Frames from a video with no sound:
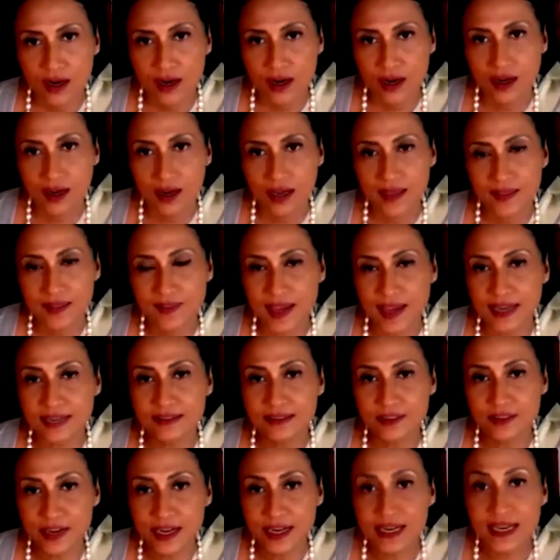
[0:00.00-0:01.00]
And
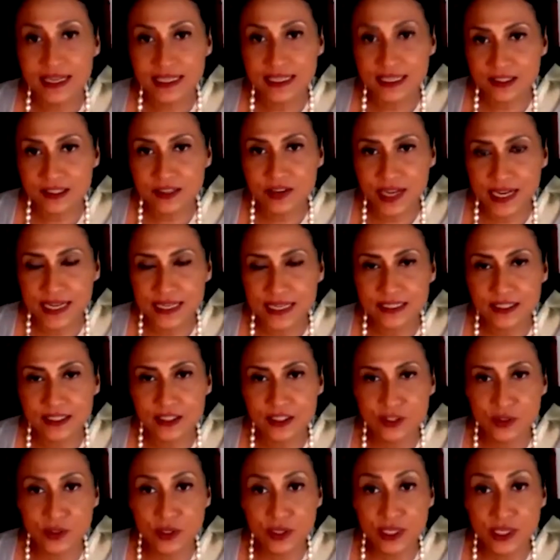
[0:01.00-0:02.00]
that really has
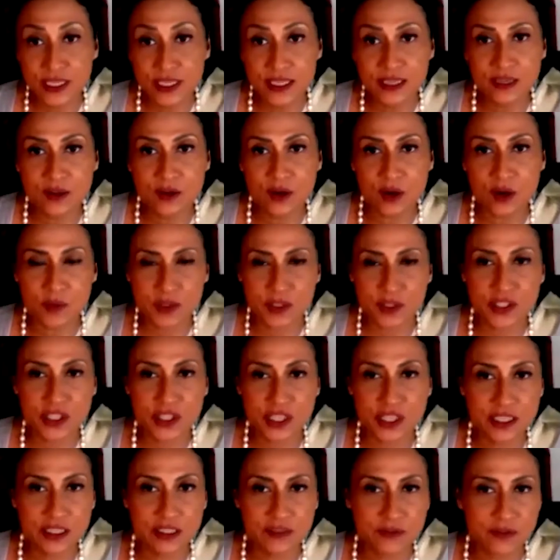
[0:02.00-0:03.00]
created a unique
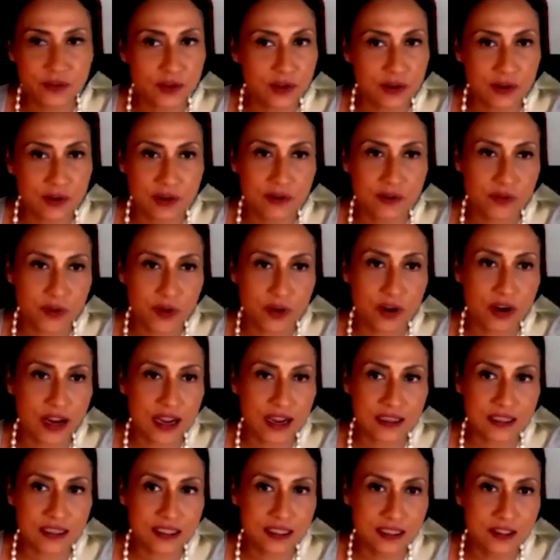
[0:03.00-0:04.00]
opportunity for
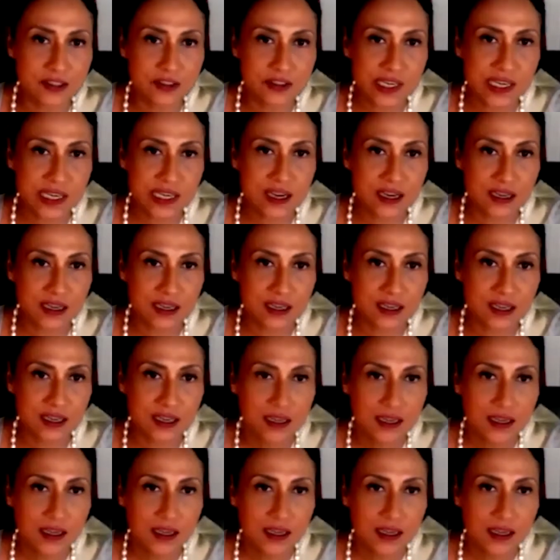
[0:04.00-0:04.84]
us in Sri Lanka